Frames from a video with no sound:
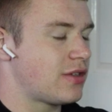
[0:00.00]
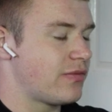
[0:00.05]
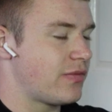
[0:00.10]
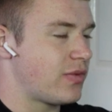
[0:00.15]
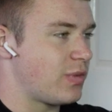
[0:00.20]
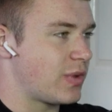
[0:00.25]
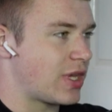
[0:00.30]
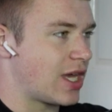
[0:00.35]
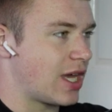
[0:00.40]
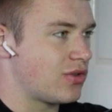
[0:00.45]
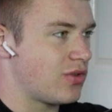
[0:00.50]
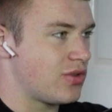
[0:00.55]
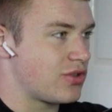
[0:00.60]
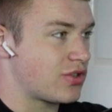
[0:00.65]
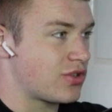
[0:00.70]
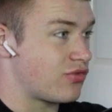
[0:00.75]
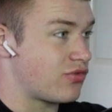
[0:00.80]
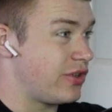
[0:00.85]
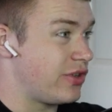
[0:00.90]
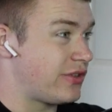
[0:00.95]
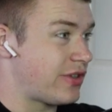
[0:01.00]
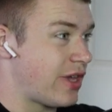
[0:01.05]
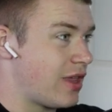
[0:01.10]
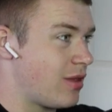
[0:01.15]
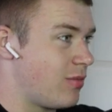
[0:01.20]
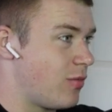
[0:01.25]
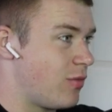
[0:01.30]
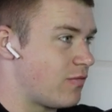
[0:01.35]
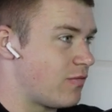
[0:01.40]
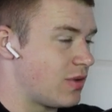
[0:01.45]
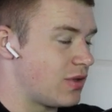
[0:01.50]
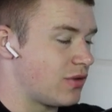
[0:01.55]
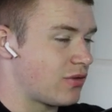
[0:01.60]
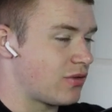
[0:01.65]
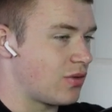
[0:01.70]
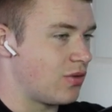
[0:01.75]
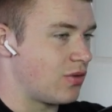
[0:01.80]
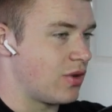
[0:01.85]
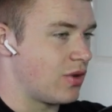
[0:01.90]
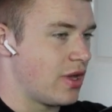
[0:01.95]
we can do is just reset the movement.
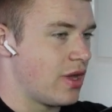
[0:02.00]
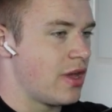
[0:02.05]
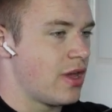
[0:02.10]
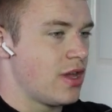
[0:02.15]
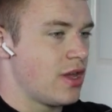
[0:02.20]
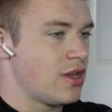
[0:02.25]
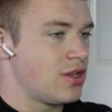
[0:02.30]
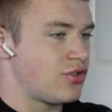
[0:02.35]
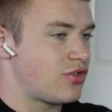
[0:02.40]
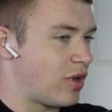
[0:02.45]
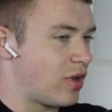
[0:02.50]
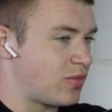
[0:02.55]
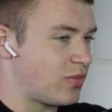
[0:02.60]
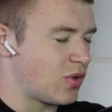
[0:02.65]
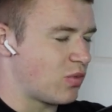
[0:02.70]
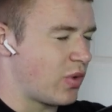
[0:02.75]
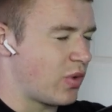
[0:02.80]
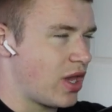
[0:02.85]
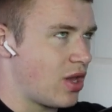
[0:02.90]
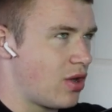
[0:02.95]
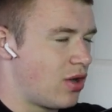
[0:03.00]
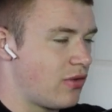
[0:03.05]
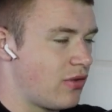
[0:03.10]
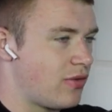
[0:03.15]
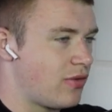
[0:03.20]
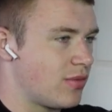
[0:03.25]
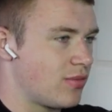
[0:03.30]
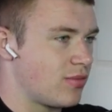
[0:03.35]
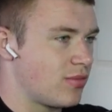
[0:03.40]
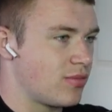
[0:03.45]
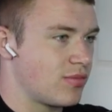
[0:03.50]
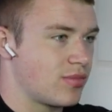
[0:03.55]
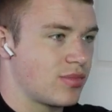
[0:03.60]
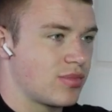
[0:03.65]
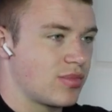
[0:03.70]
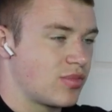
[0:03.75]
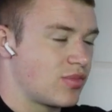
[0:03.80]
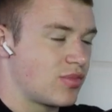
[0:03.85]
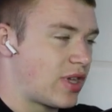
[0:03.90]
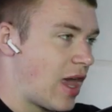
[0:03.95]
So strip some weight off,
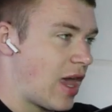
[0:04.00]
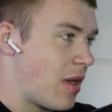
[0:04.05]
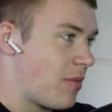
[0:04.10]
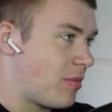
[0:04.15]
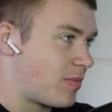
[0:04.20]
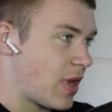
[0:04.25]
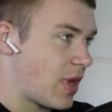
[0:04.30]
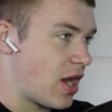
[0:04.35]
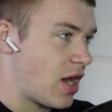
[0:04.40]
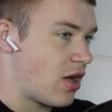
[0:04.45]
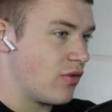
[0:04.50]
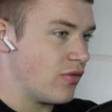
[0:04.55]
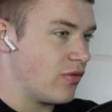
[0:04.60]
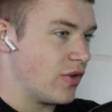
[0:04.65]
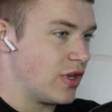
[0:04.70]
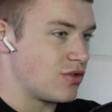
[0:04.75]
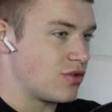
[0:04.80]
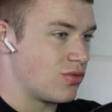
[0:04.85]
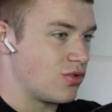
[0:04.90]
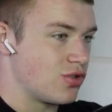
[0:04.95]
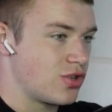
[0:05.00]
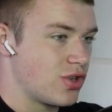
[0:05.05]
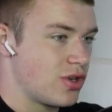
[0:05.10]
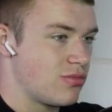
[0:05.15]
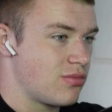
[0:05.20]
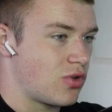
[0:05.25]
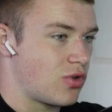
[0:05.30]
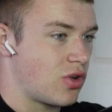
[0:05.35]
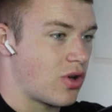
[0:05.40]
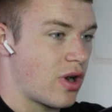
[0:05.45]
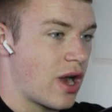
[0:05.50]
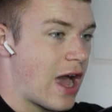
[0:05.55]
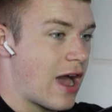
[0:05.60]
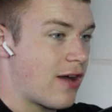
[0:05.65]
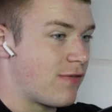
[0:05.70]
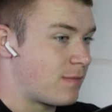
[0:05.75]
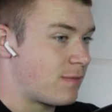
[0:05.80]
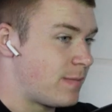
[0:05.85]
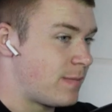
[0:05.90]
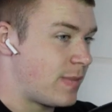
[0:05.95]
get better range of motion, or
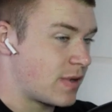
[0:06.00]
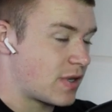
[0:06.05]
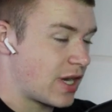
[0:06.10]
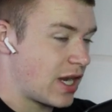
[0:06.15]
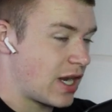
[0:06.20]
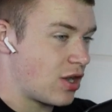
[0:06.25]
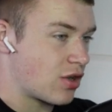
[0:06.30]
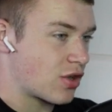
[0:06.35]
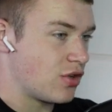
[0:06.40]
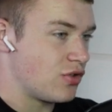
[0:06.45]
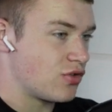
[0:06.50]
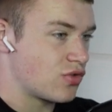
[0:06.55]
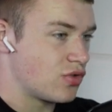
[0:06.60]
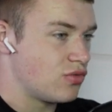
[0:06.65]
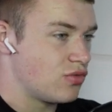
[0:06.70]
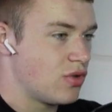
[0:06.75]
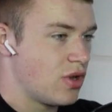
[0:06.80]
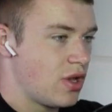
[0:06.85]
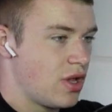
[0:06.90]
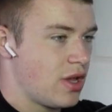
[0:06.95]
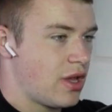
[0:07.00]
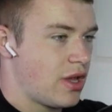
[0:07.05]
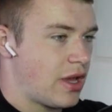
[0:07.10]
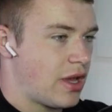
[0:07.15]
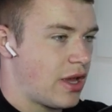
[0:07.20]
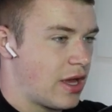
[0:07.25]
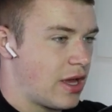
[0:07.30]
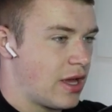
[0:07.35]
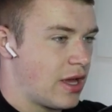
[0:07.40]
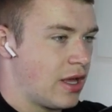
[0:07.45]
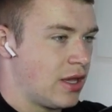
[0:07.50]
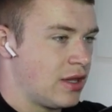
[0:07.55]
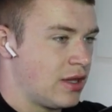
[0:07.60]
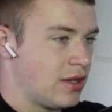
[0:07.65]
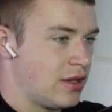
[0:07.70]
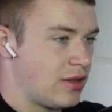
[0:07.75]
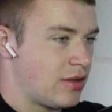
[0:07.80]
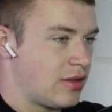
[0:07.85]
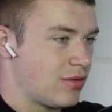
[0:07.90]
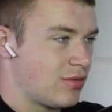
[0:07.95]
have greater control,
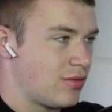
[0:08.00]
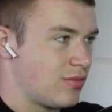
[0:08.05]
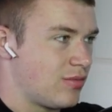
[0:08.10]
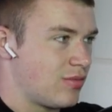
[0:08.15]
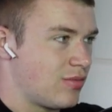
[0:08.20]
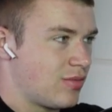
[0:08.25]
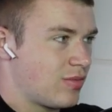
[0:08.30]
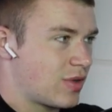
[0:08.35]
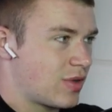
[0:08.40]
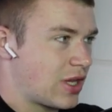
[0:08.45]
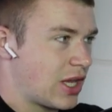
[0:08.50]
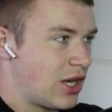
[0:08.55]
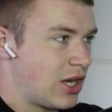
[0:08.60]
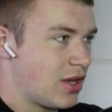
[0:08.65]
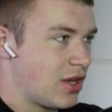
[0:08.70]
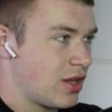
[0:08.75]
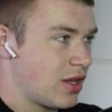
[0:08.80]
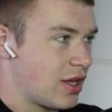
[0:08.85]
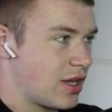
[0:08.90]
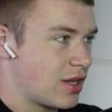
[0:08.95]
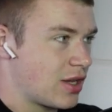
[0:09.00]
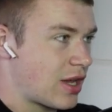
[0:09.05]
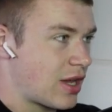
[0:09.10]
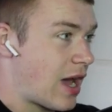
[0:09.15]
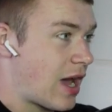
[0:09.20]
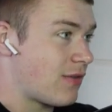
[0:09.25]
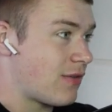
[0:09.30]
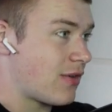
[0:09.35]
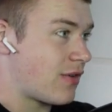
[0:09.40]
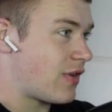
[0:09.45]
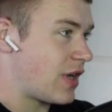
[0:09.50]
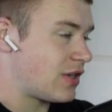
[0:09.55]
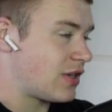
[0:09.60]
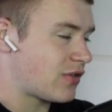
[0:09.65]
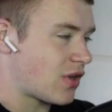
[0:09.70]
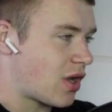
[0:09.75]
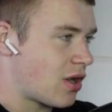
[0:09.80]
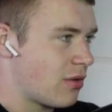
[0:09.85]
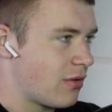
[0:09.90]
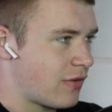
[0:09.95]
and kind of like have a fresh
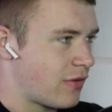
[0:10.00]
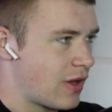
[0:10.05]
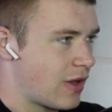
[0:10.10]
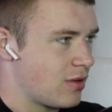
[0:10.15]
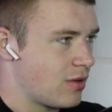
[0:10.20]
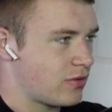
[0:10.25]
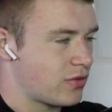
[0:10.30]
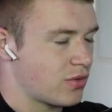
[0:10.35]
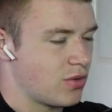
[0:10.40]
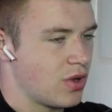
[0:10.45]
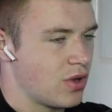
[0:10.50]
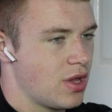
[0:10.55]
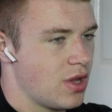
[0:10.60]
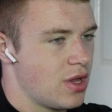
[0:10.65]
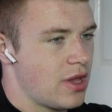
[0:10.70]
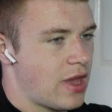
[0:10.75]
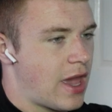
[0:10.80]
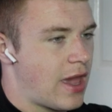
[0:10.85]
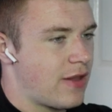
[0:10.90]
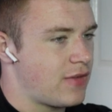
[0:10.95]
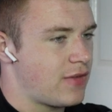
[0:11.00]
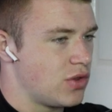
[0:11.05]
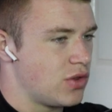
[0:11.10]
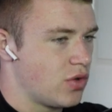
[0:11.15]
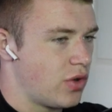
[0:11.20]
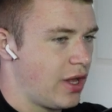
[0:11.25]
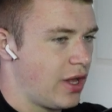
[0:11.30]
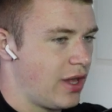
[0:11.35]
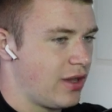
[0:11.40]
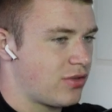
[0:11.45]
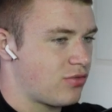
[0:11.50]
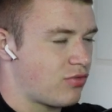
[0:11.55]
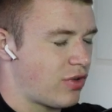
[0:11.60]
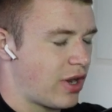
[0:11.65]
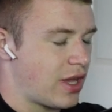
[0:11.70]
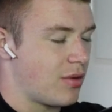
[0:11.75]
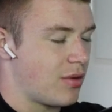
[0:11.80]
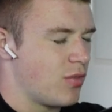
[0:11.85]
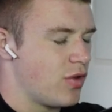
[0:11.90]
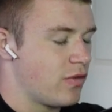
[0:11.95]
start with it. So if you notice,
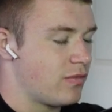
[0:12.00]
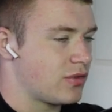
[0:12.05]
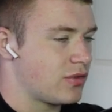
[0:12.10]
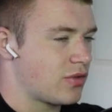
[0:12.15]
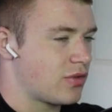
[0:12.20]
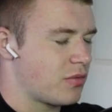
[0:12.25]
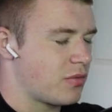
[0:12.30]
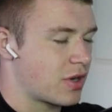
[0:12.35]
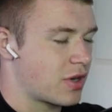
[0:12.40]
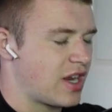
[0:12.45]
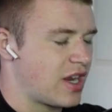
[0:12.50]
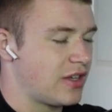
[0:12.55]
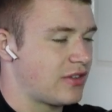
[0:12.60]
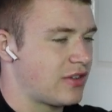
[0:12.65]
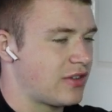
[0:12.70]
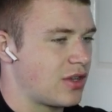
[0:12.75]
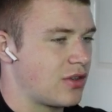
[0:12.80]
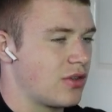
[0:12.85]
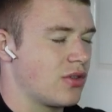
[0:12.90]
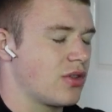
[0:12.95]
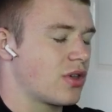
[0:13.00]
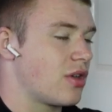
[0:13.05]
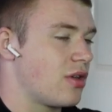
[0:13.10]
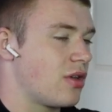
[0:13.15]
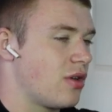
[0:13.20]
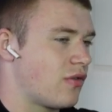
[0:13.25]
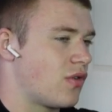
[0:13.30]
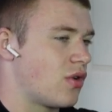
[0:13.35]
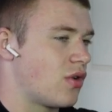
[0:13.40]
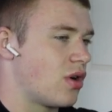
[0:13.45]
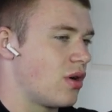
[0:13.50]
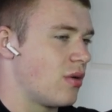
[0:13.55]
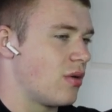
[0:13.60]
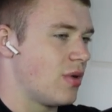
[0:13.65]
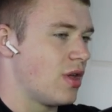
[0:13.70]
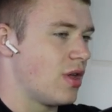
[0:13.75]
right, a movement's not progressing, you look at your form,